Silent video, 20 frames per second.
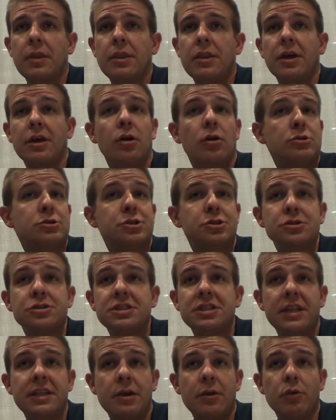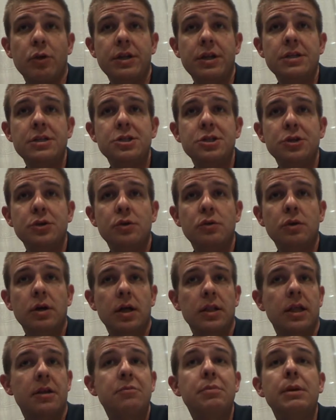the cultures that they run into.
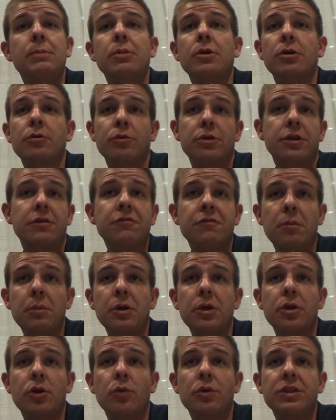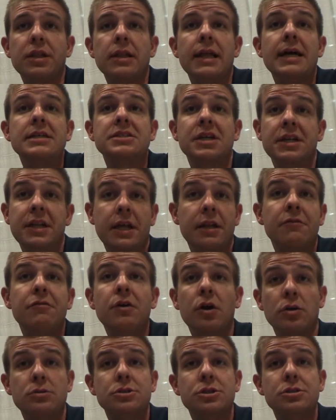A lot of people aren't really familiar with Alaska Native
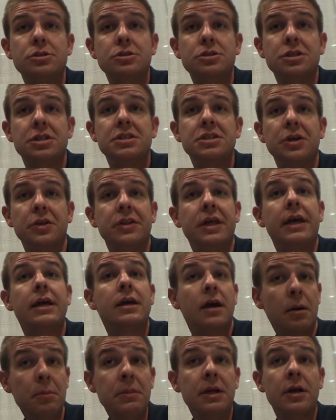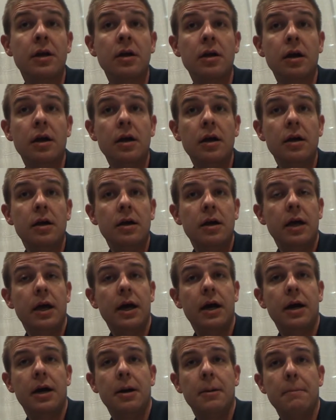cultures until they come here.
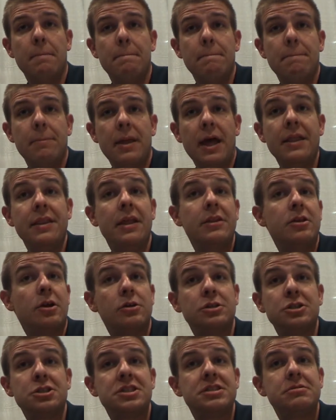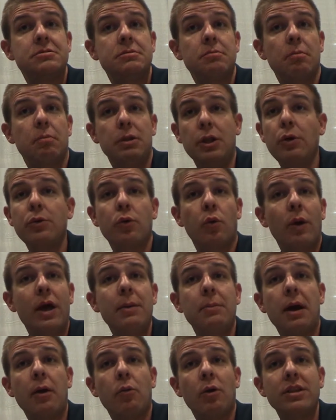And then they're just blown away
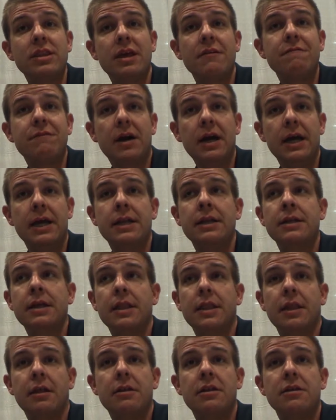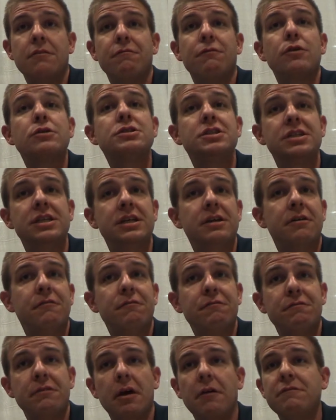by what they find and the diversity of
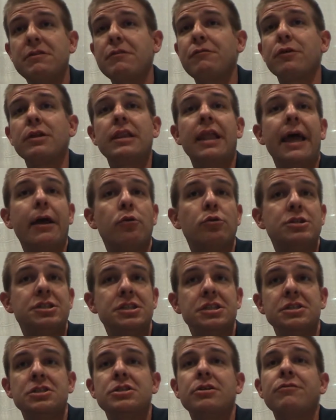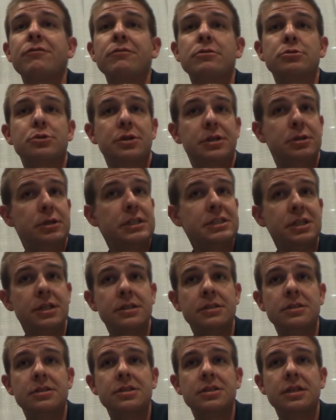different languages, different
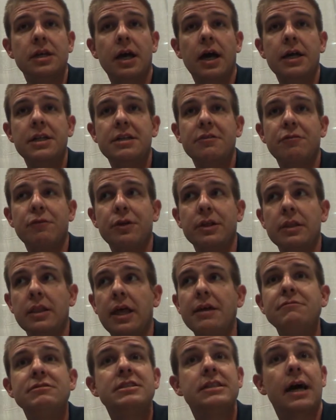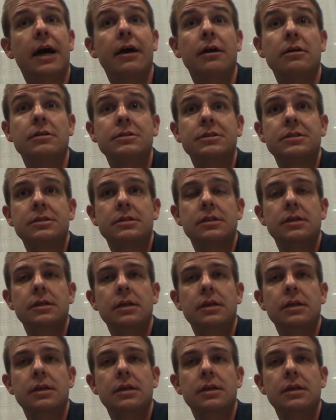traditions, different lifestyles